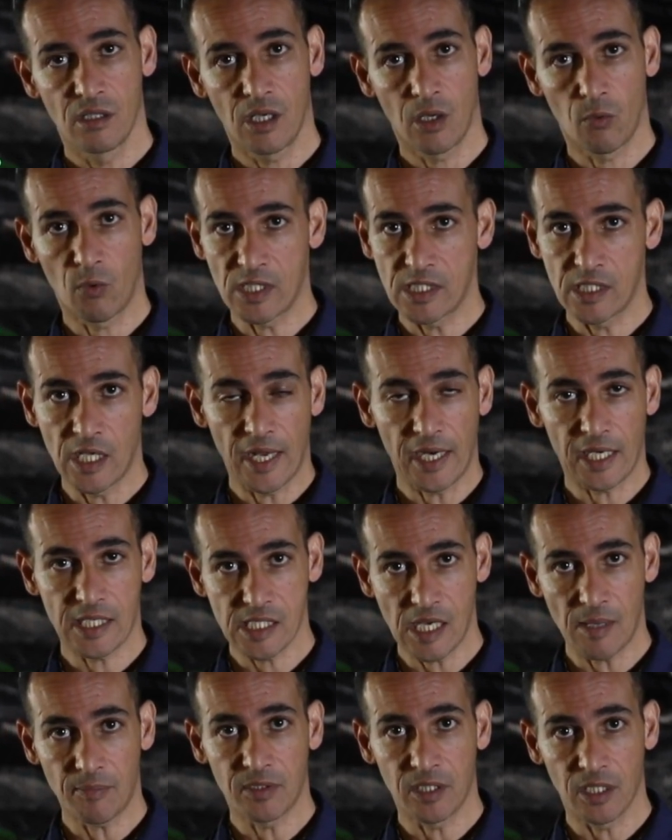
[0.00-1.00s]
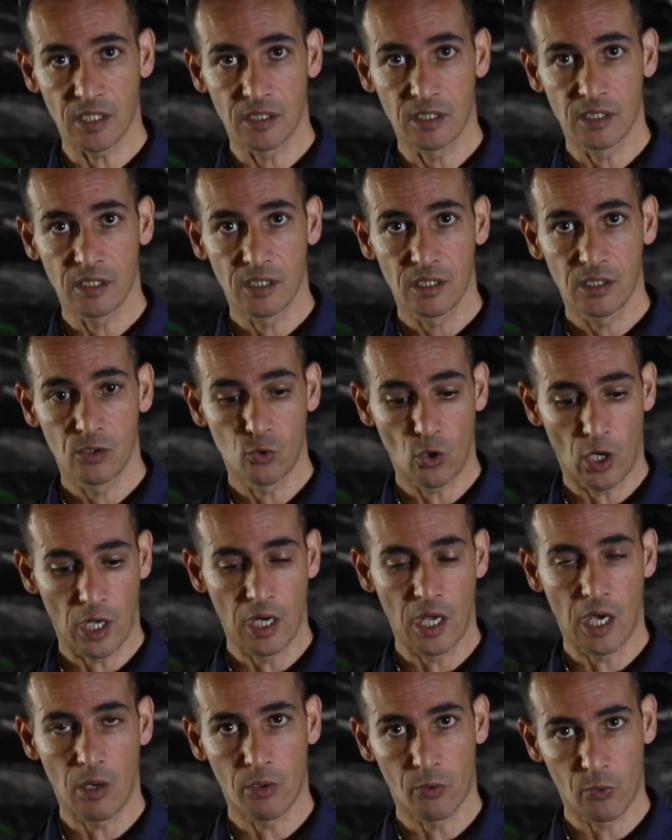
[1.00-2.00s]
It was not accepted to
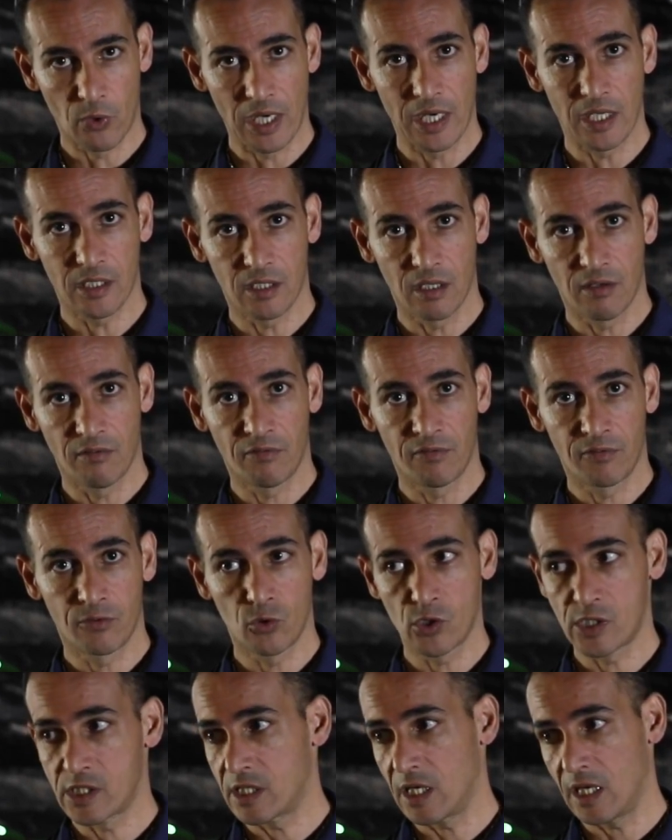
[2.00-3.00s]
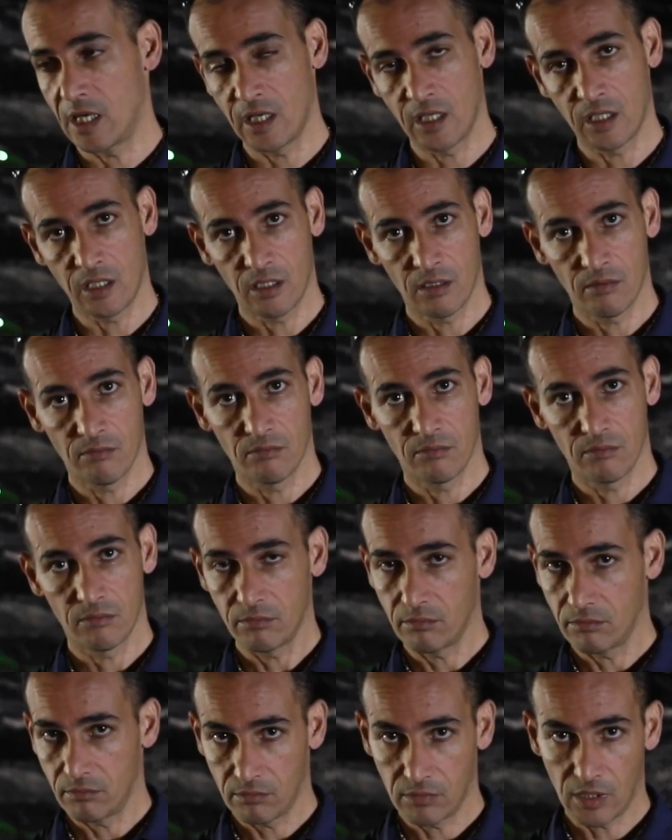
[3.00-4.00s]
allow a relative to stay
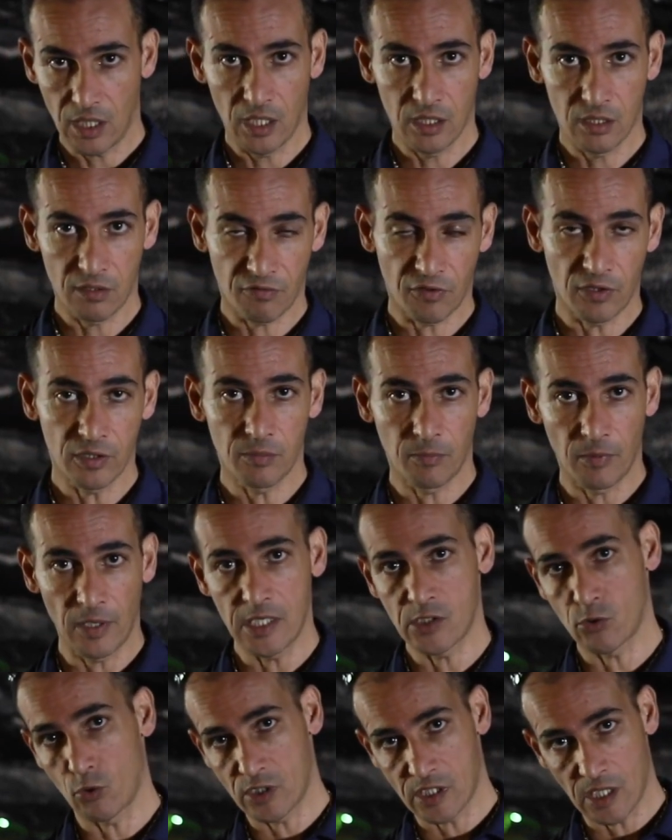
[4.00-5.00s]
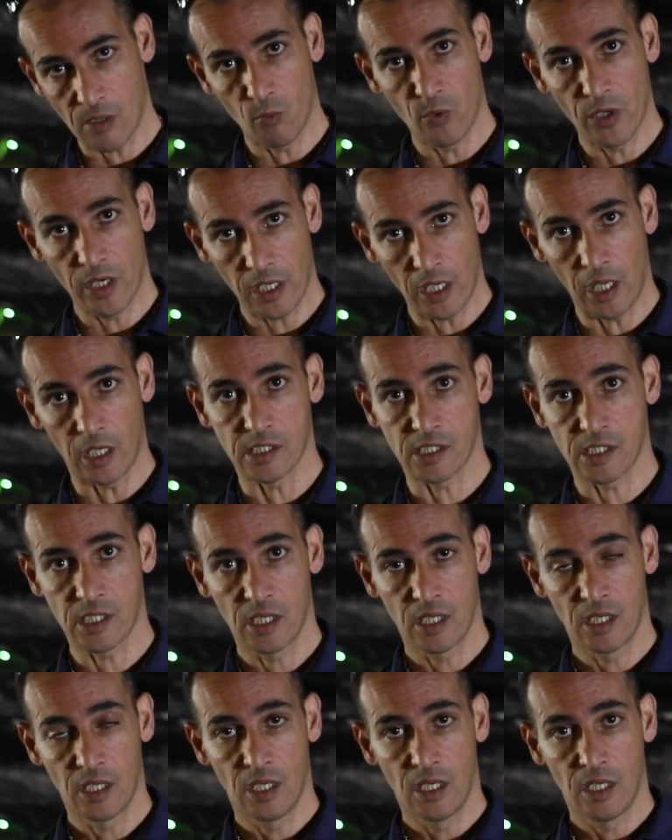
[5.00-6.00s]
in a different place or somewhere else.
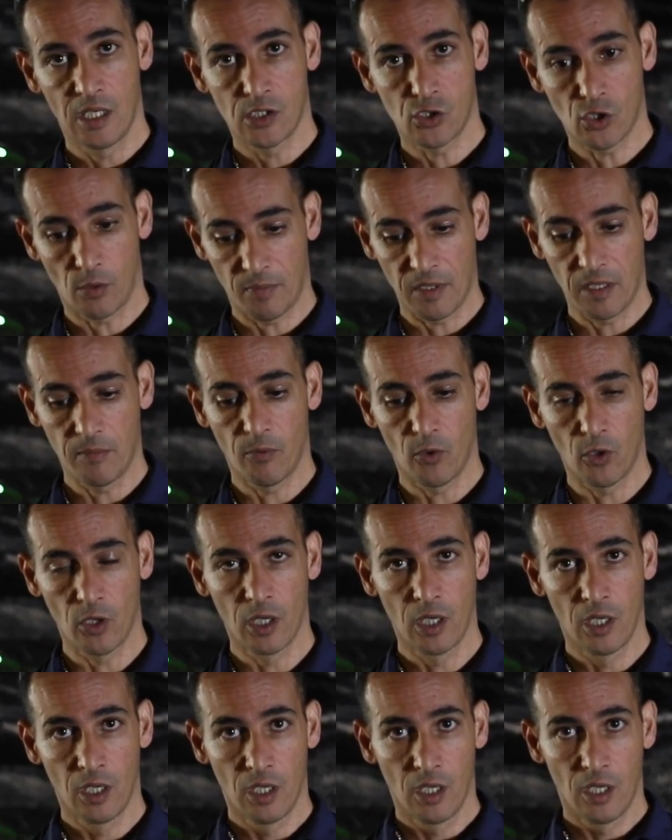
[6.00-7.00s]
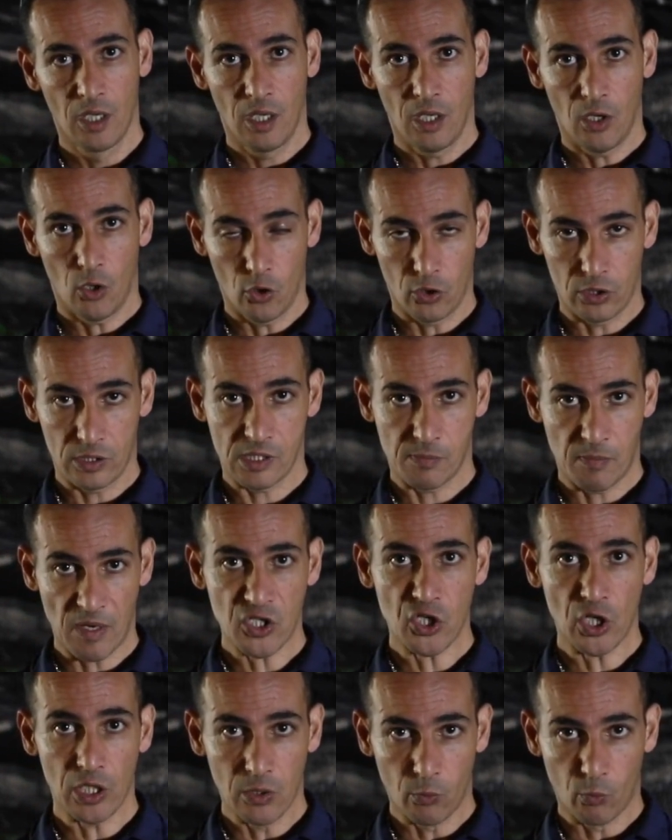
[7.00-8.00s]
So people, or
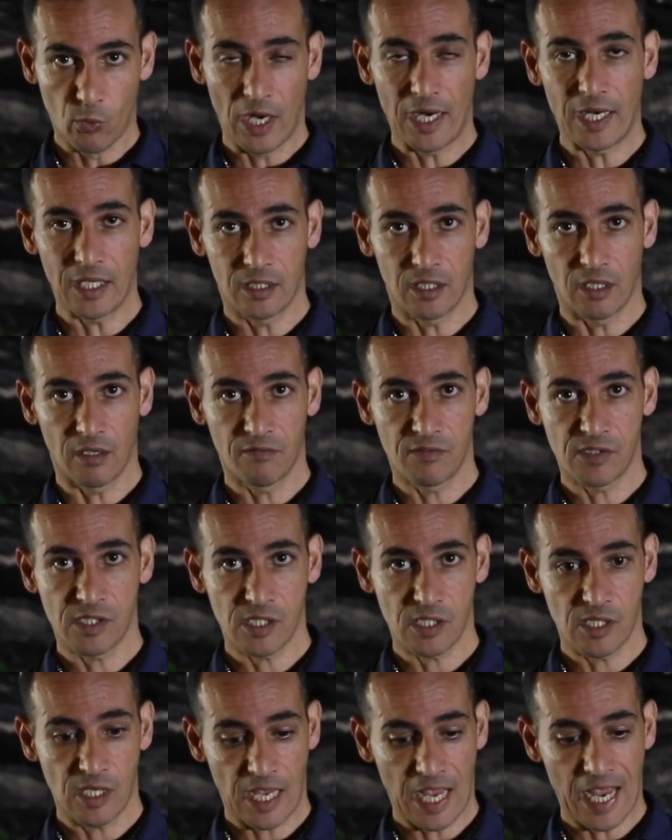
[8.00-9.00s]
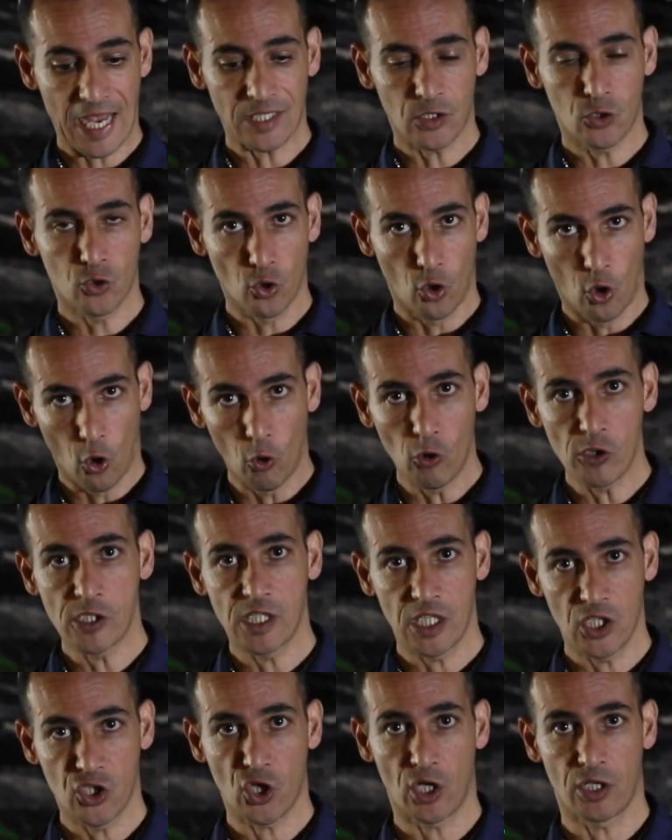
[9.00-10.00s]
especially relatives, had to
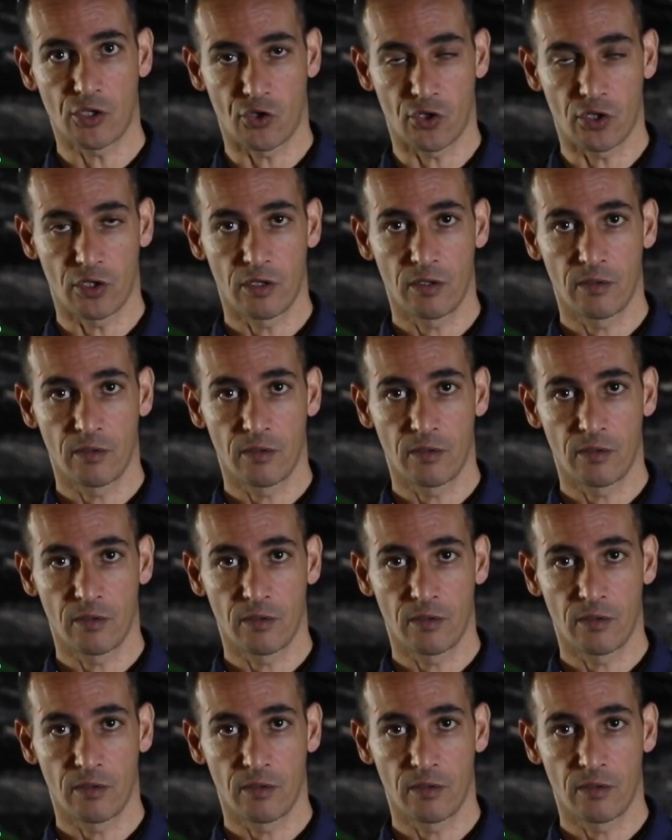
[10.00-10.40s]
host each other.